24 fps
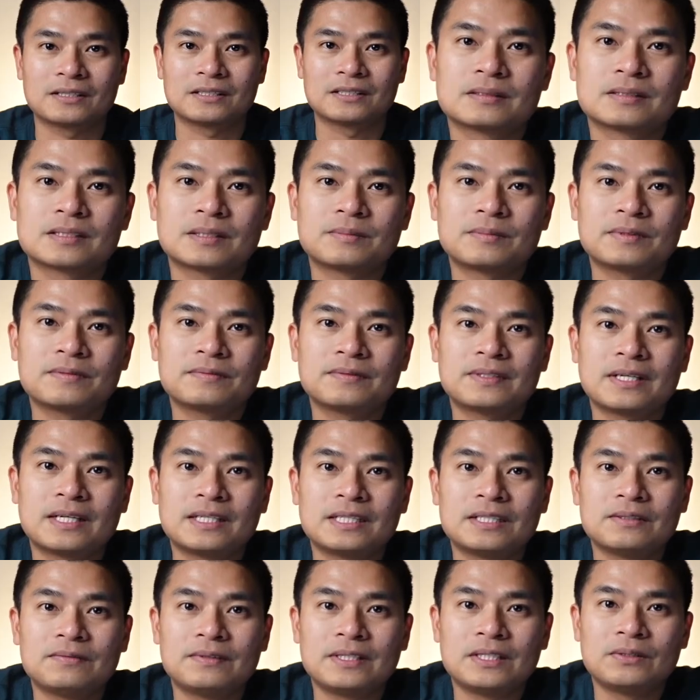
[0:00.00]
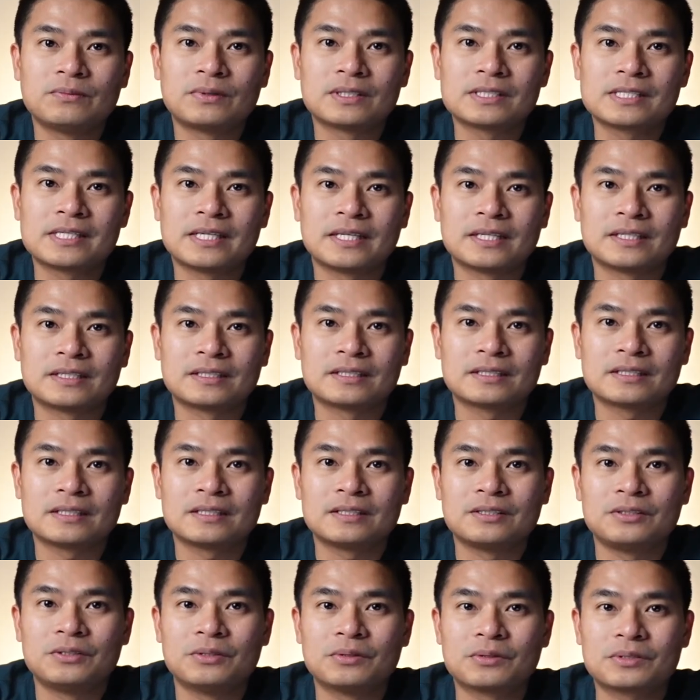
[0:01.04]
Some of the individuals here
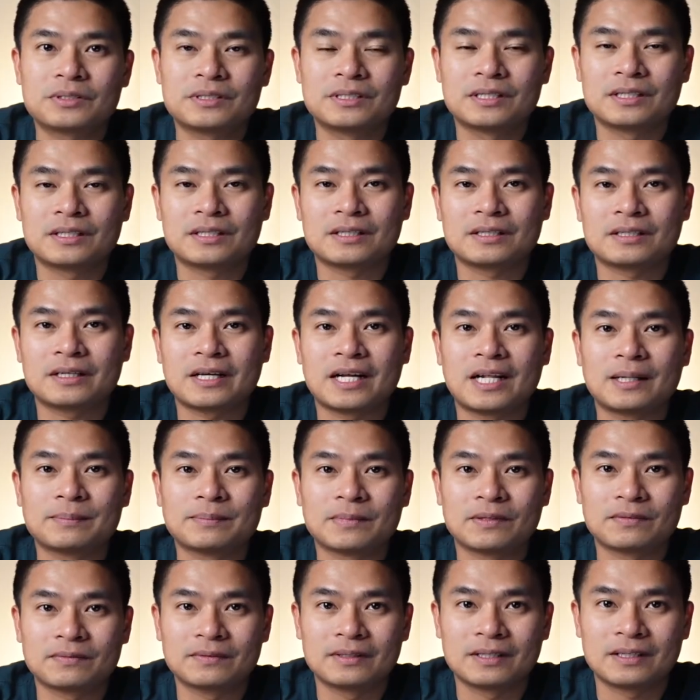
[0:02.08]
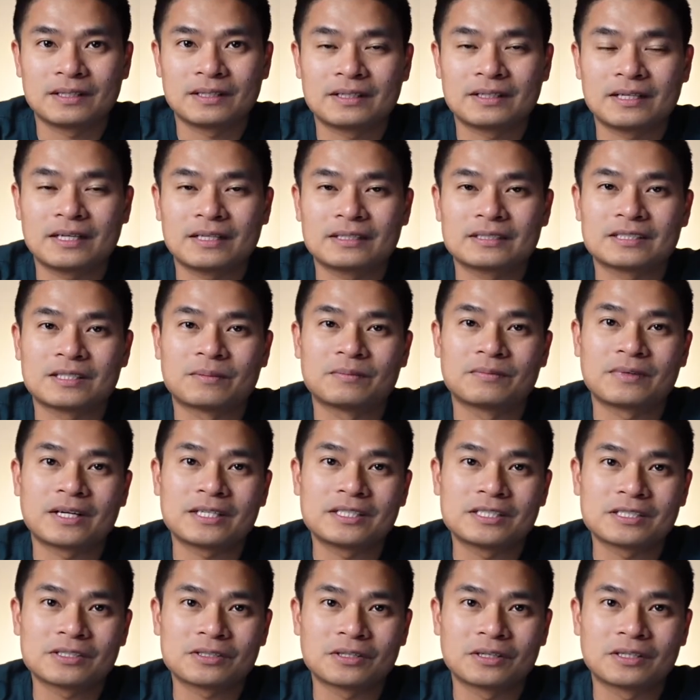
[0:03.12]
use the help of some
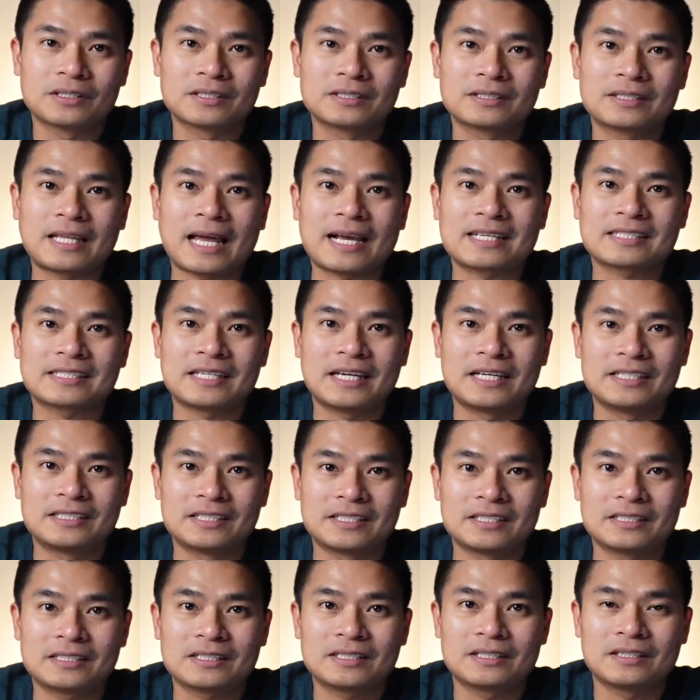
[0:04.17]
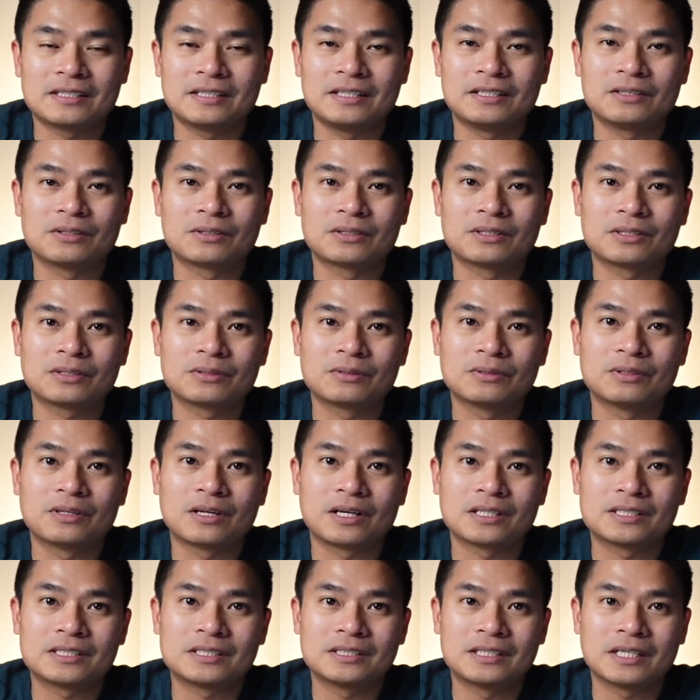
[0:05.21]
registered tax agents in order to
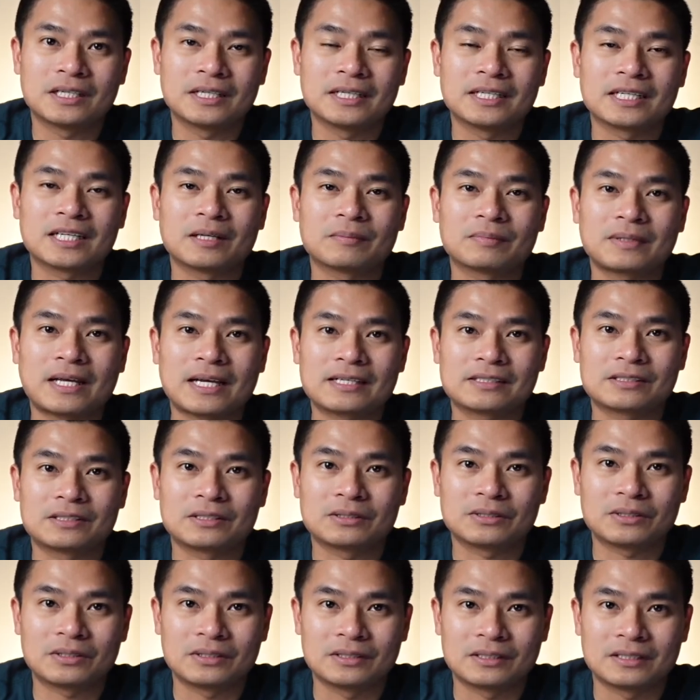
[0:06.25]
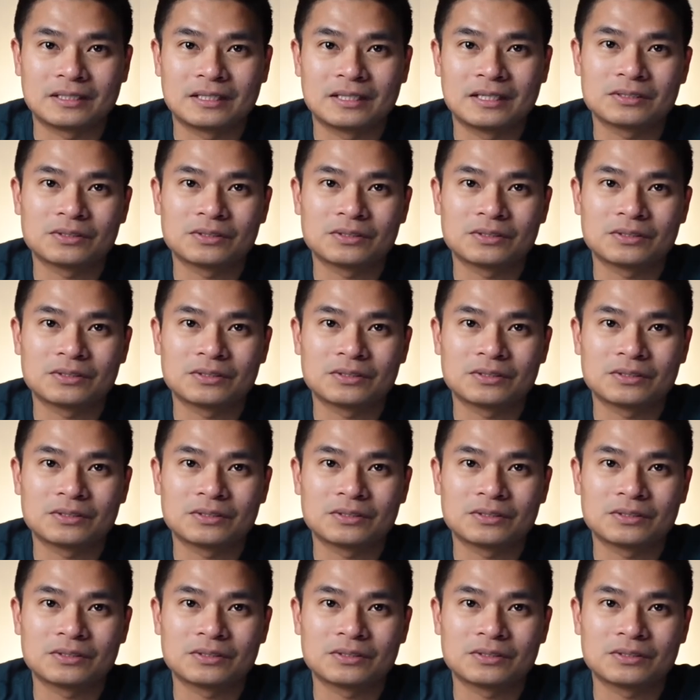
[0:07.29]
lodge their income tax return.